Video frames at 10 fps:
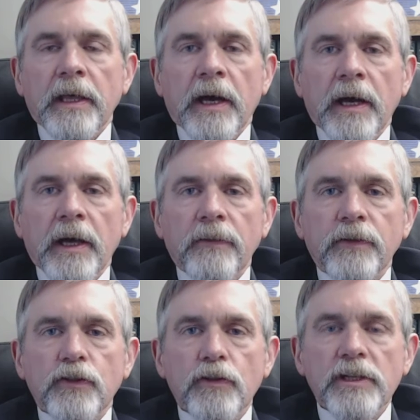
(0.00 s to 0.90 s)

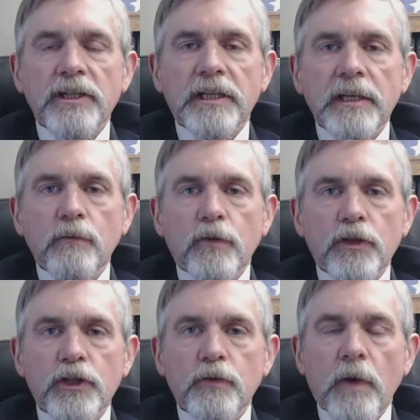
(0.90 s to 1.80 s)
the trustee will
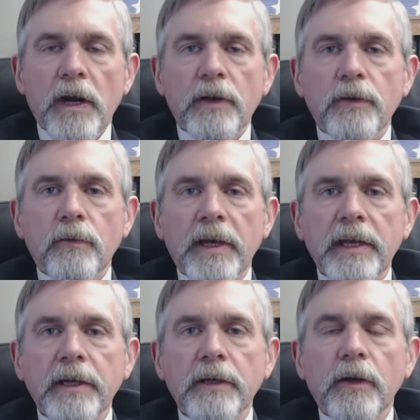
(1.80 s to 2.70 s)
swear you
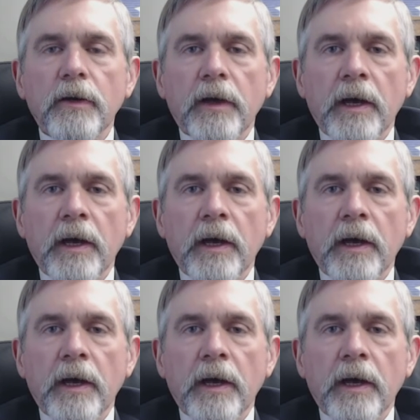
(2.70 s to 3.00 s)
in,